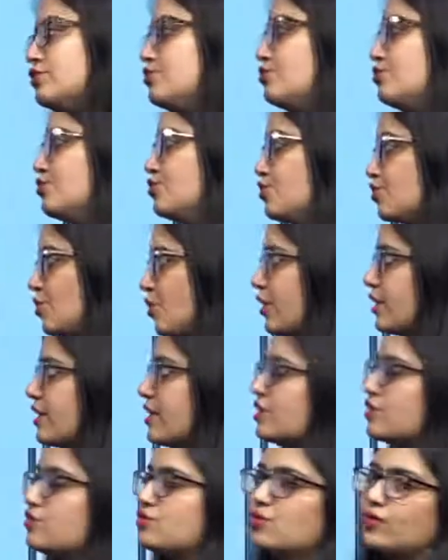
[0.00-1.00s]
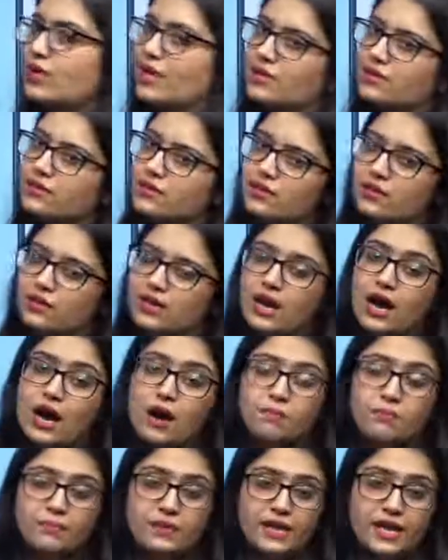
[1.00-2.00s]
do join it to get the
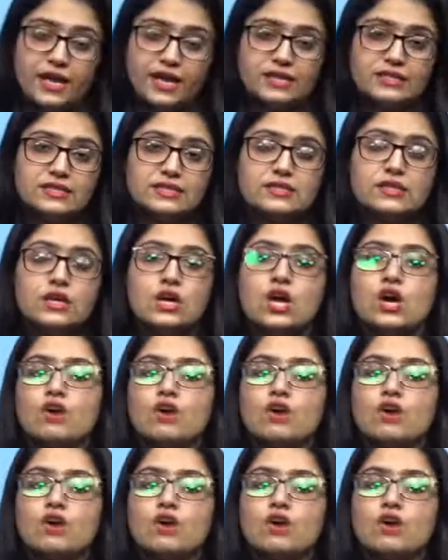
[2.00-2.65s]
updates